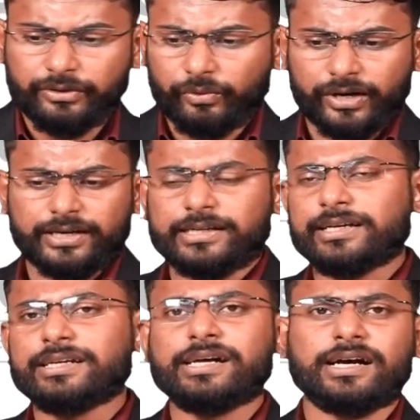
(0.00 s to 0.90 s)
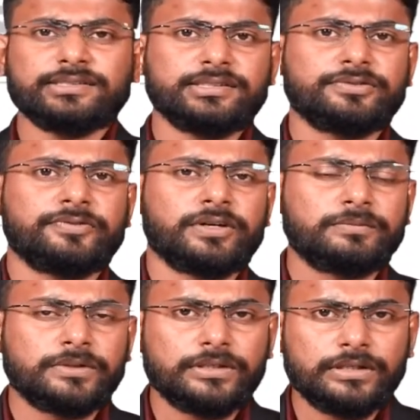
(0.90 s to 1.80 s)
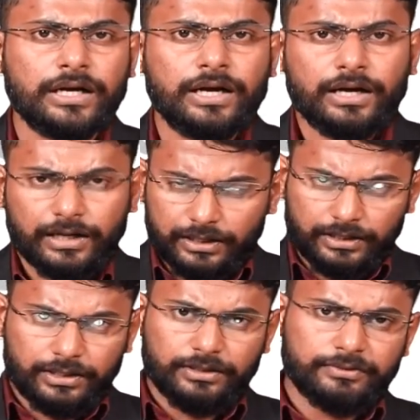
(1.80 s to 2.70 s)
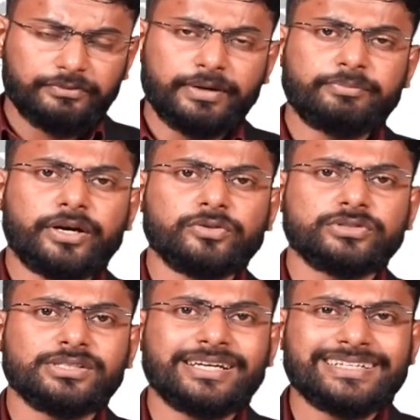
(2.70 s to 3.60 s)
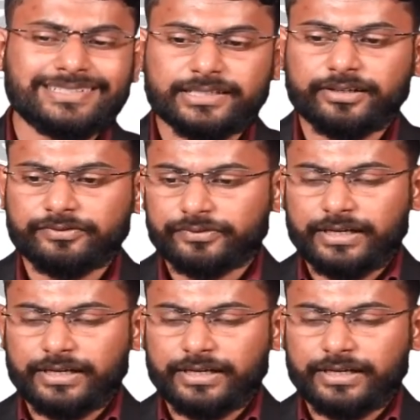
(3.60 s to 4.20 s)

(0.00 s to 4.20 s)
You can directly access from the web browser itself.